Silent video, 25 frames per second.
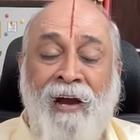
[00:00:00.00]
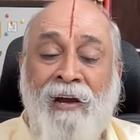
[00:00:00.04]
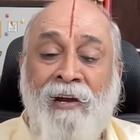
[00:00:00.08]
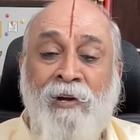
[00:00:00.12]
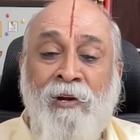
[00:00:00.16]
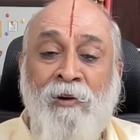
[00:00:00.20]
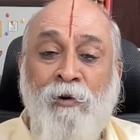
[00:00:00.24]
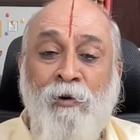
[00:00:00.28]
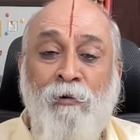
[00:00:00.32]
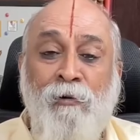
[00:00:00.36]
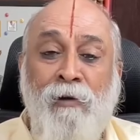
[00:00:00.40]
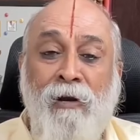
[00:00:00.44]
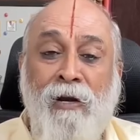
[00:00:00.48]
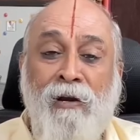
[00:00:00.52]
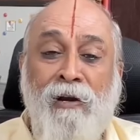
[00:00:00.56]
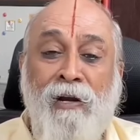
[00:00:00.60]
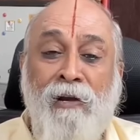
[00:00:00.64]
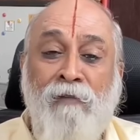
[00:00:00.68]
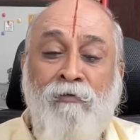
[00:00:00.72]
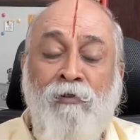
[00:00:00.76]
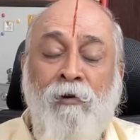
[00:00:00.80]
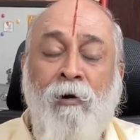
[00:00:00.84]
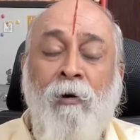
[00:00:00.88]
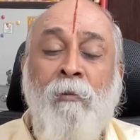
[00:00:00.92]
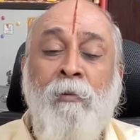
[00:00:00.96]
And you will
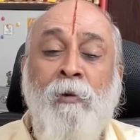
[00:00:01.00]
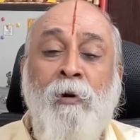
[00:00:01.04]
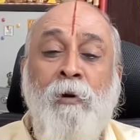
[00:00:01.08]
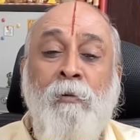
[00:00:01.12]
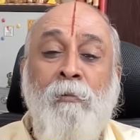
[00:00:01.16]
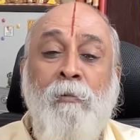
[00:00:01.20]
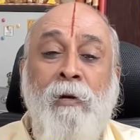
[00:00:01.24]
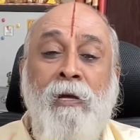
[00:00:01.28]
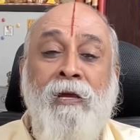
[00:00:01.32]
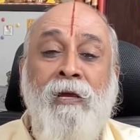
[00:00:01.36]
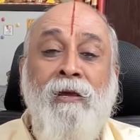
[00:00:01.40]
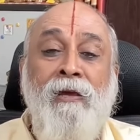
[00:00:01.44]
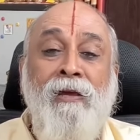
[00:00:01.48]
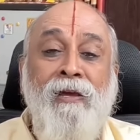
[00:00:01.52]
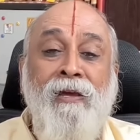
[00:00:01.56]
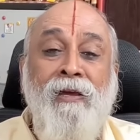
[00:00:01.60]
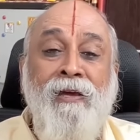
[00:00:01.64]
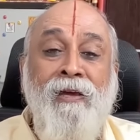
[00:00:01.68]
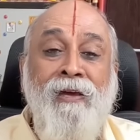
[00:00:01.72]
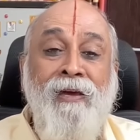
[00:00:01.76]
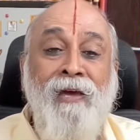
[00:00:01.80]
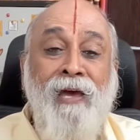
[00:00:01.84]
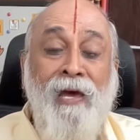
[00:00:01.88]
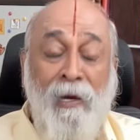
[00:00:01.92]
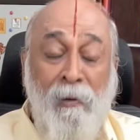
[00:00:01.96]
reform to
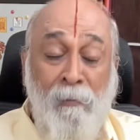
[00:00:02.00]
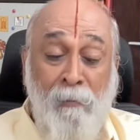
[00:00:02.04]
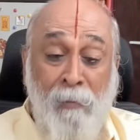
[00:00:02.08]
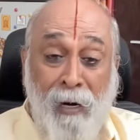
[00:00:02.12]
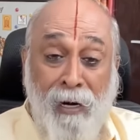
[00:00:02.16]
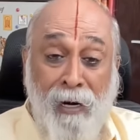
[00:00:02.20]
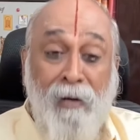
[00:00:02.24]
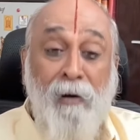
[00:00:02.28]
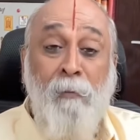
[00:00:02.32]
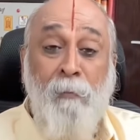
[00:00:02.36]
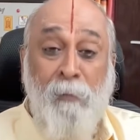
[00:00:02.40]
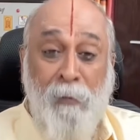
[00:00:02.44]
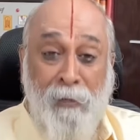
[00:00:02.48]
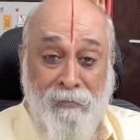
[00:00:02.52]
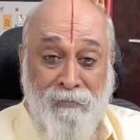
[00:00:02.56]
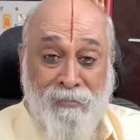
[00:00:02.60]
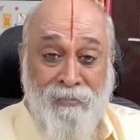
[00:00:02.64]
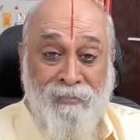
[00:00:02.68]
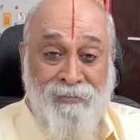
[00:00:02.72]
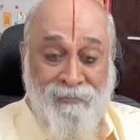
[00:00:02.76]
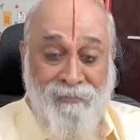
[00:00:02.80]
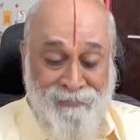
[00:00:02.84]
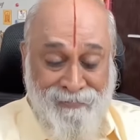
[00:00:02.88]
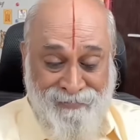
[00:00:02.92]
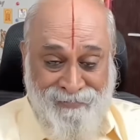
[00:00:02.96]
be a better
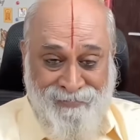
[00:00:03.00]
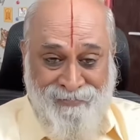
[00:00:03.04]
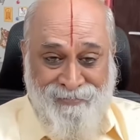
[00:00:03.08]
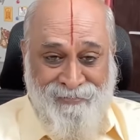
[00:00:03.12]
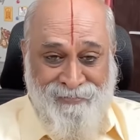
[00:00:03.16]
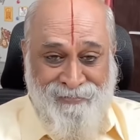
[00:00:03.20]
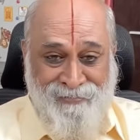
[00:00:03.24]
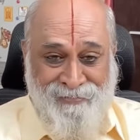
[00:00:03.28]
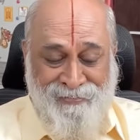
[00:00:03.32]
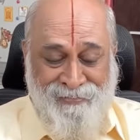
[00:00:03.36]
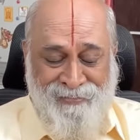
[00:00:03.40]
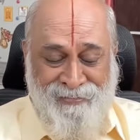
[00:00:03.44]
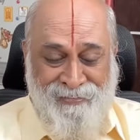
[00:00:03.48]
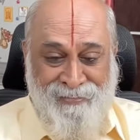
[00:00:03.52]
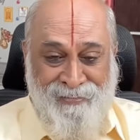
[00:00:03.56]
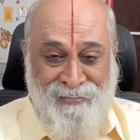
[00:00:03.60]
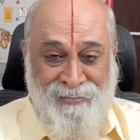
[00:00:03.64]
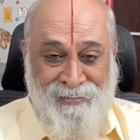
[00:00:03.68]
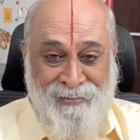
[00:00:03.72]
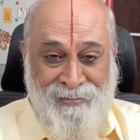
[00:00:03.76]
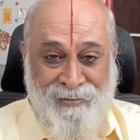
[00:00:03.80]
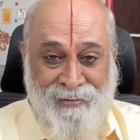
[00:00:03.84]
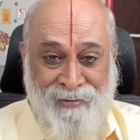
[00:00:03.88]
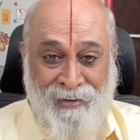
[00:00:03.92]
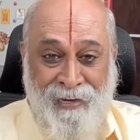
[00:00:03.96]
person
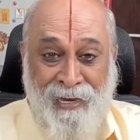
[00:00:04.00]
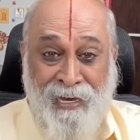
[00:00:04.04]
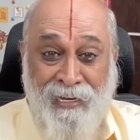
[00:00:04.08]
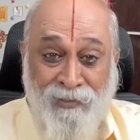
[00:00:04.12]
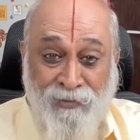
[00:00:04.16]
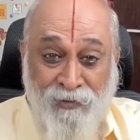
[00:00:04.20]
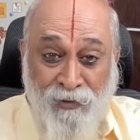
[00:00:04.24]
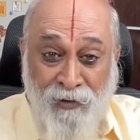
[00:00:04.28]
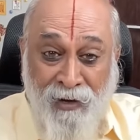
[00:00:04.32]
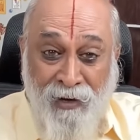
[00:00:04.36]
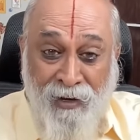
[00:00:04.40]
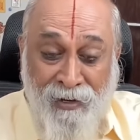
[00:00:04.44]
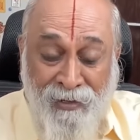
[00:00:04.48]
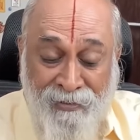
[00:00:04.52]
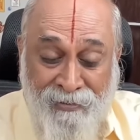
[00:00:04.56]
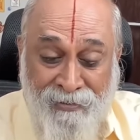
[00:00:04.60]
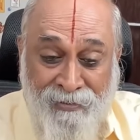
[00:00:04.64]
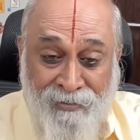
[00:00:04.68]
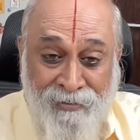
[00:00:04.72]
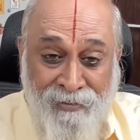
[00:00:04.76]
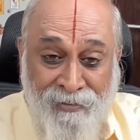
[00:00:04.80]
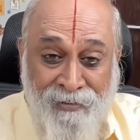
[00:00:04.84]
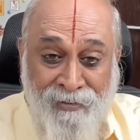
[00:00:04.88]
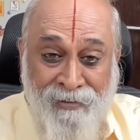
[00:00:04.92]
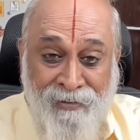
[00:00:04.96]
as far
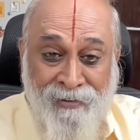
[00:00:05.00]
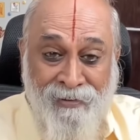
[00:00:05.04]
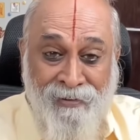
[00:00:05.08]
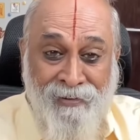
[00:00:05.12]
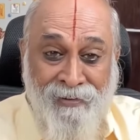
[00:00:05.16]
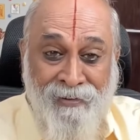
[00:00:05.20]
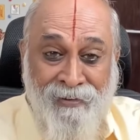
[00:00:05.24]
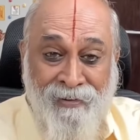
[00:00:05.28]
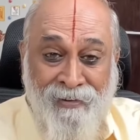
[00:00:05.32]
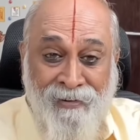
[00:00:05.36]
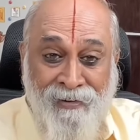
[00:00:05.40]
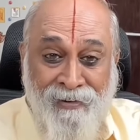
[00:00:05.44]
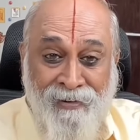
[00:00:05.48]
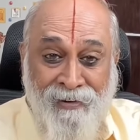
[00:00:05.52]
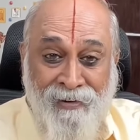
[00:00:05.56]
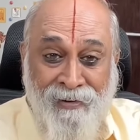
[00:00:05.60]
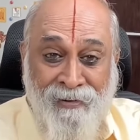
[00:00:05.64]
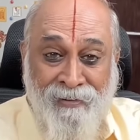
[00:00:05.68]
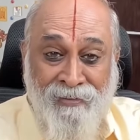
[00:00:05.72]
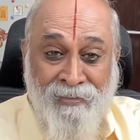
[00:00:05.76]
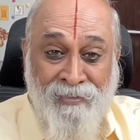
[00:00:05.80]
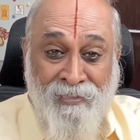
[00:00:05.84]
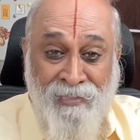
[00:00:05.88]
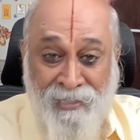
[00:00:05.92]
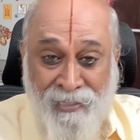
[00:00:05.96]
as
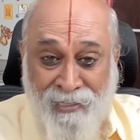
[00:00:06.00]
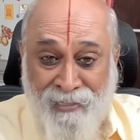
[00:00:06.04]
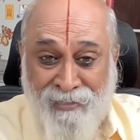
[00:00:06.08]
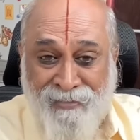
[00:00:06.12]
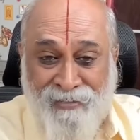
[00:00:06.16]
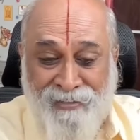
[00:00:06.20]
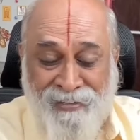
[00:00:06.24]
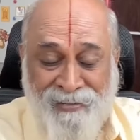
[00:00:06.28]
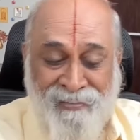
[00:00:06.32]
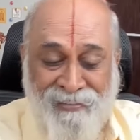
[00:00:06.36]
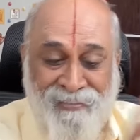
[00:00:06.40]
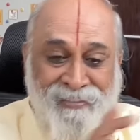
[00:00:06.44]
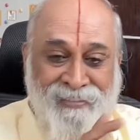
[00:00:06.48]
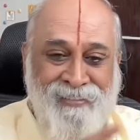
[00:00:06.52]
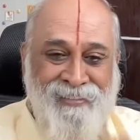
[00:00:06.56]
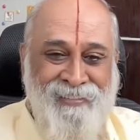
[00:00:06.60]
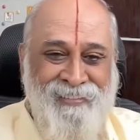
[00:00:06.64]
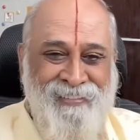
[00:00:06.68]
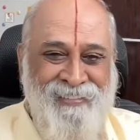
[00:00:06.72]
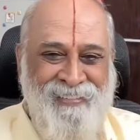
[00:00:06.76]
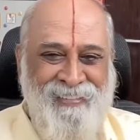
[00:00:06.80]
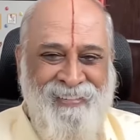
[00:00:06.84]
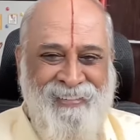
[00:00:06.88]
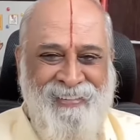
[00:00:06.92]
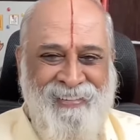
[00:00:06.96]
she is
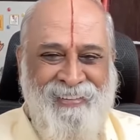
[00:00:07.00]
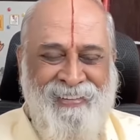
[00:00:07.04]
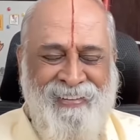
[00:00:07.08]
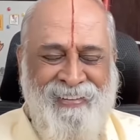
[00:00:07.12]
concerned.